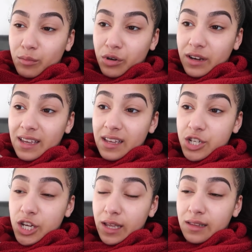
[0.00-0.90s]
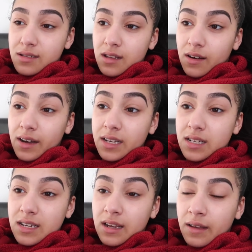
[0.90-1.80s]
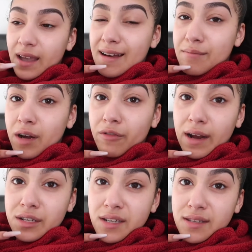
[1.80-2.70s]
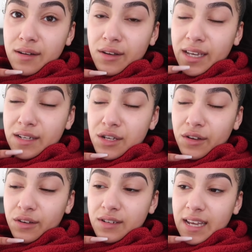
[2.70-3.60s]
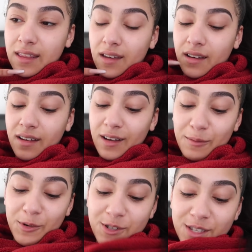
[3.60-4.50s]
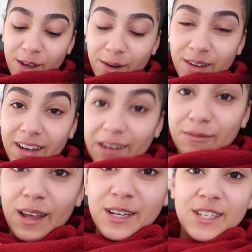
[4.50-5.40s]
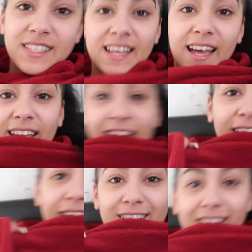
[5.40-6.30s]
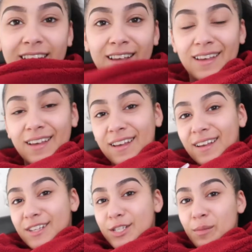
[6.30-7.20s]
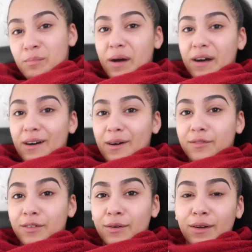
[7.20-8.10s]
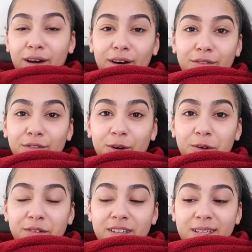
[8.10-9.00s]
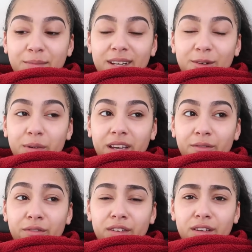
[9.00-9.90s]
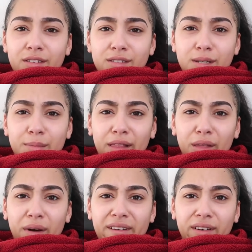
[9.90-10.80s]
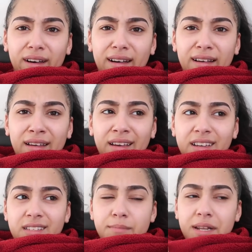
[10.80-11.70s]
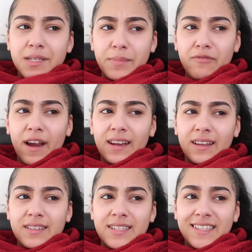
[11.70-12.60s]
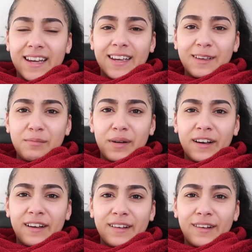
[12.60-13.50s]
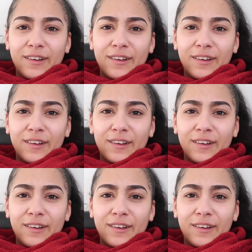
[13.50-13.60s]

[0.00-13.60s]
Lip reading: I'm pretty itchy inside. And my rash isn't looking too good either. I'm also kind of like just sat here like jumper half on, half off, because I'm a little bit confused about the weather. It's meant to be raining today, but